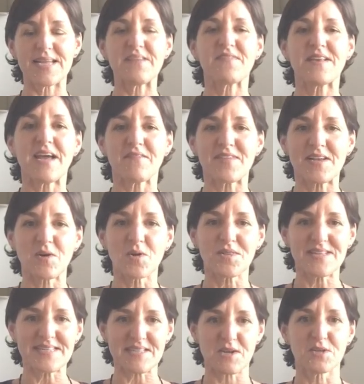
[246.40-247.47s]
even having all
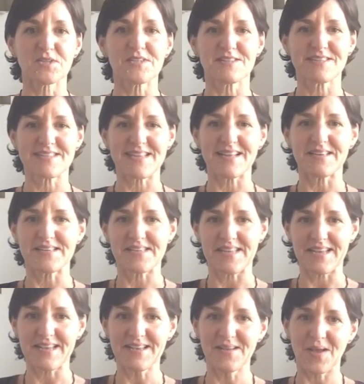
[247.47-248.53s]
this
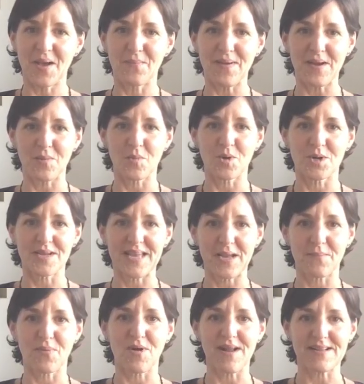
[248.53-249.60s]
understanding about
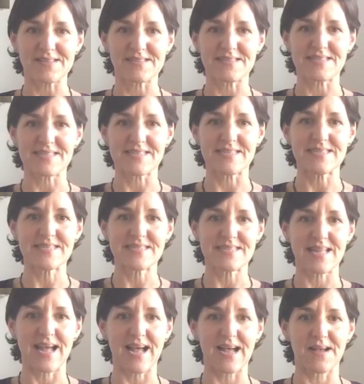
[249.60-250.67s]
working practices,
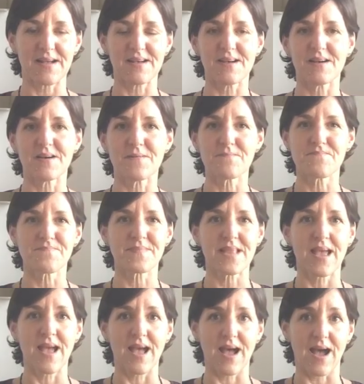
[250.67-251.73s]

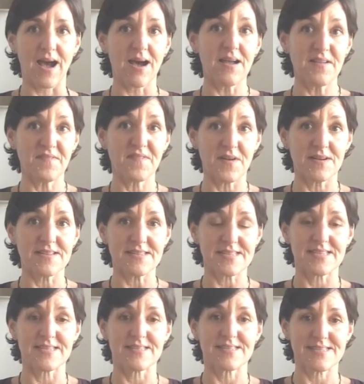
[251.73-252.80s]
I find
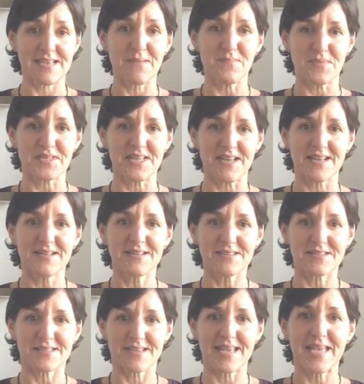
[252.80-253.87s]
it tempting
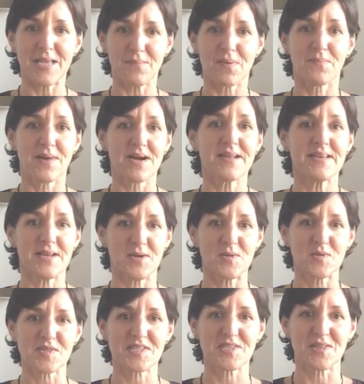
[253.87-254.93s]
to keep my
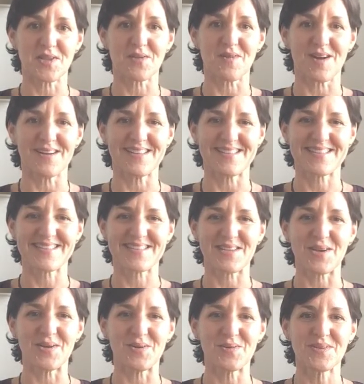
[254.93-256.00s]
nose to the
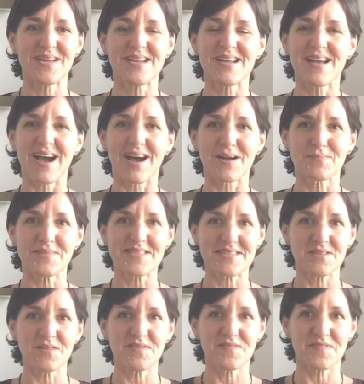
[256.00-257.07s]
grindstone. I'm
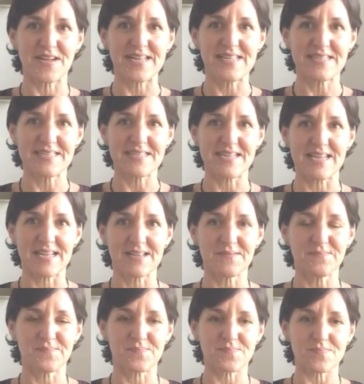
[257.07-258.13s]
still facing